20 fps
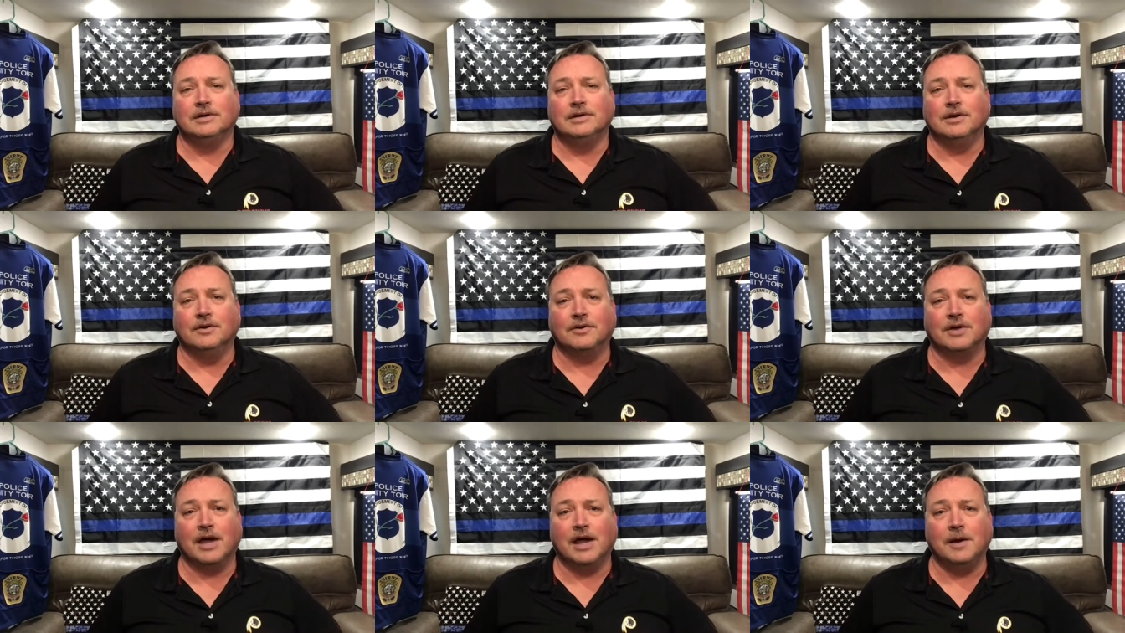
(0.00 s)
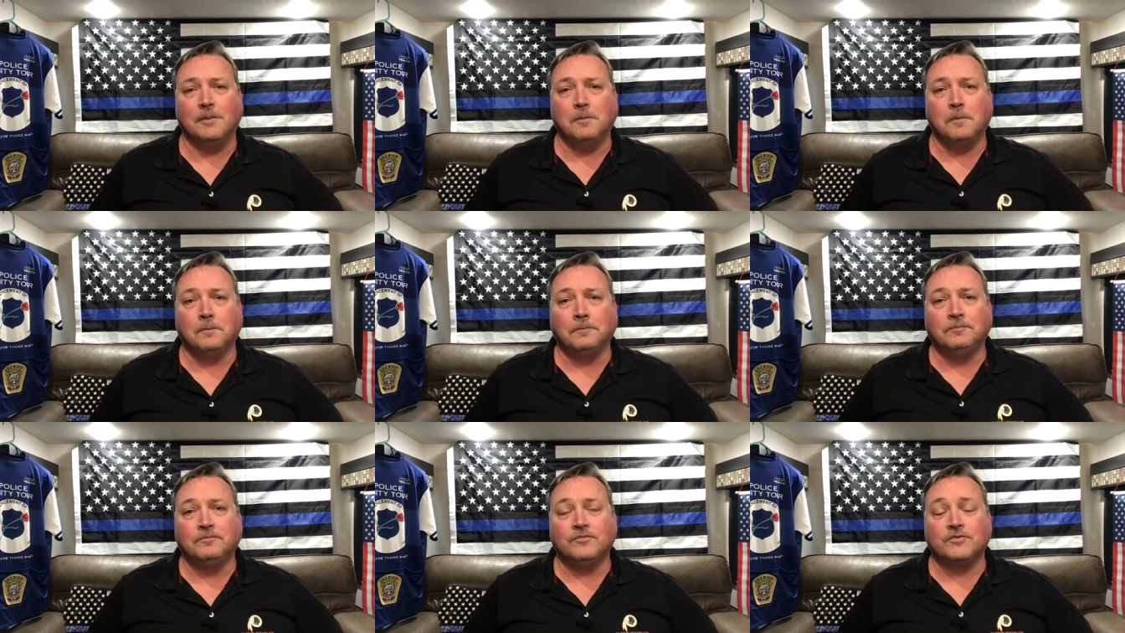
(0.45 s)
Okay?
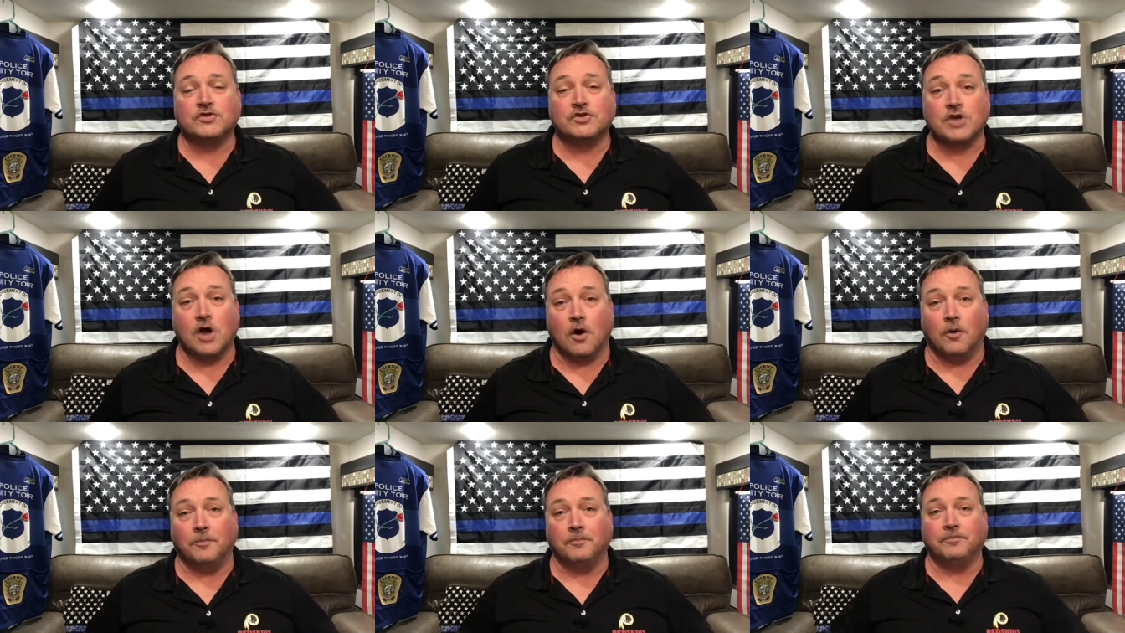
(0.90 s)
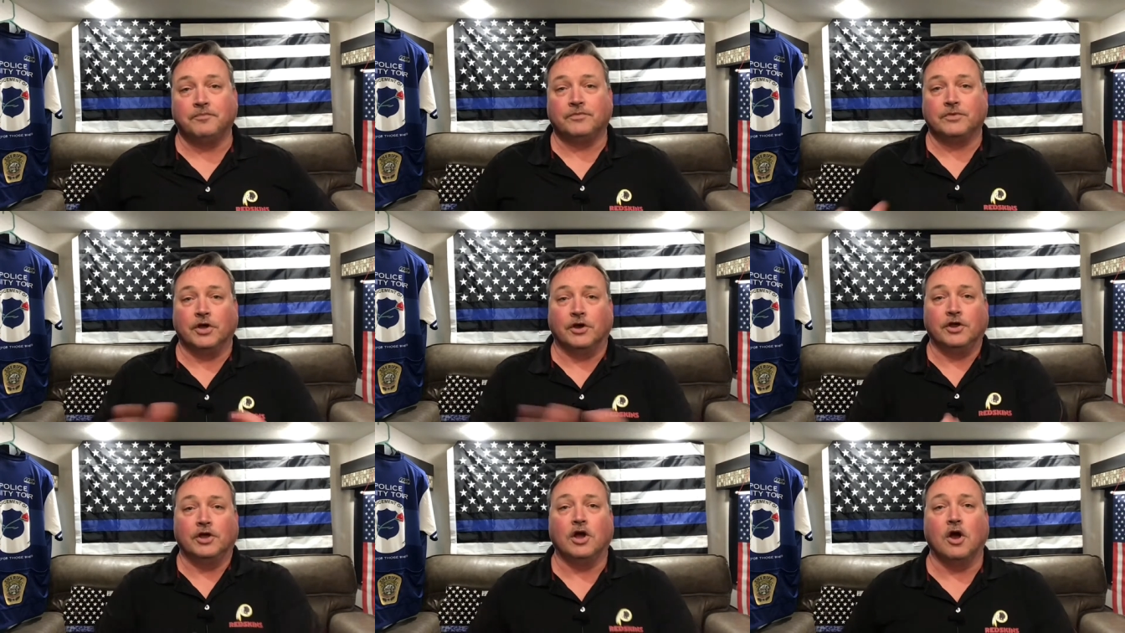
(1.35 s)
So,
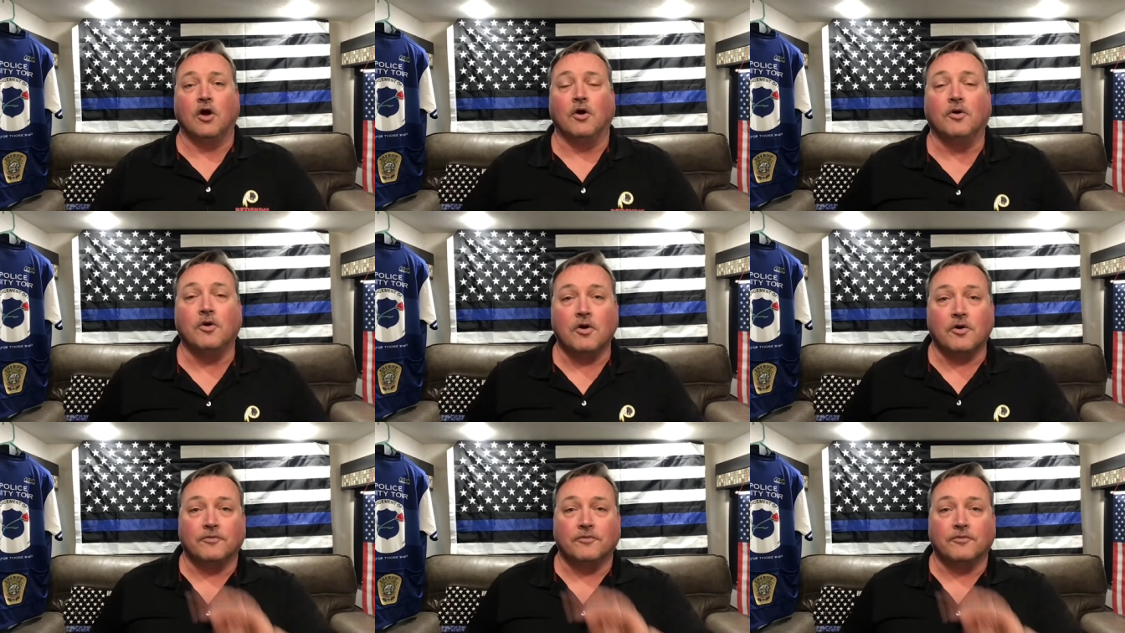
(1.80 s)
there you go.